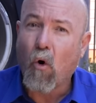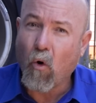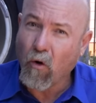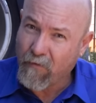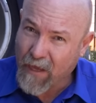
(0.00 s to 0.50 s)

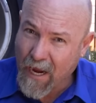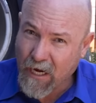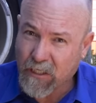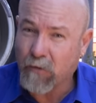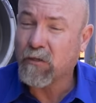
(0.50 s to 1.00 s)
all of the
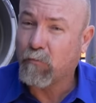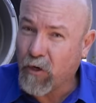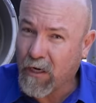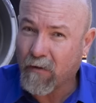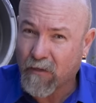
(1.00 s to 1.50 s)
energy was
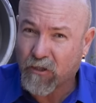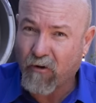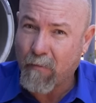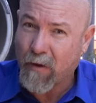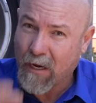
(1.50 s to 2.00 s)
put into the
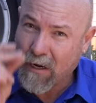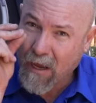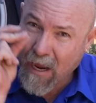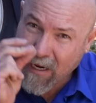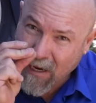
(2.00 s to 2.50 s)
strap in
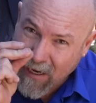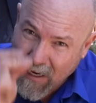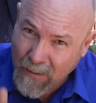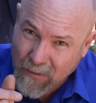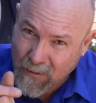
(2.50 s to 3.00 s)
an
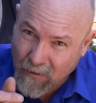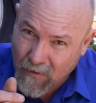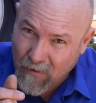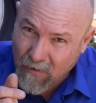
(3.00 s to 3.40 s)
instant.